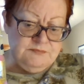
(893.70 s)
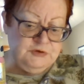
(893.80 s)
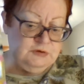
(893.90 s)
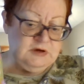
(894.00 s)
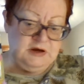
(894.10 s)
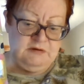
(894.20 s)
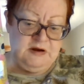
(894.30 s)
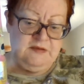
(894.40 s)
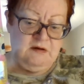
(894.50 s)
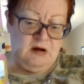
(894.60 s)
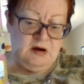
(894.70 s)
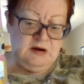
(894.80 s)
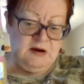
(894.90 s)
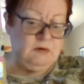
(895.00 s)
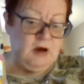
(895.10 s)
doodling or anything on
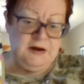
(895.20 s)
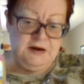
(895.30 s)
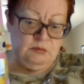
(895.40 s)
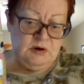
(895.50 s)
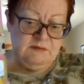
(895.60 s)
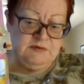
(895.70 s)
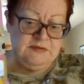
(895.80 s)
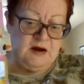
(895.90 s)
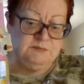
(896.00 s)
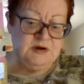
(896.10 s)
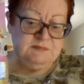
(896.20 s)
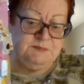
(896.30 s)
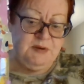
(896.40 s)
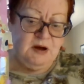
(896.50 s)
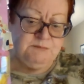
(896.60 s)
it, outlining or whatever, and that'll
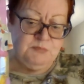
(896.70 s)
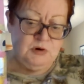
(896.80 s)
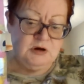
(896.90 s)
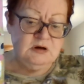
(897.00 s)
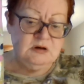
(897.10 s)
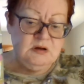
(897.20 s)
probably pop more.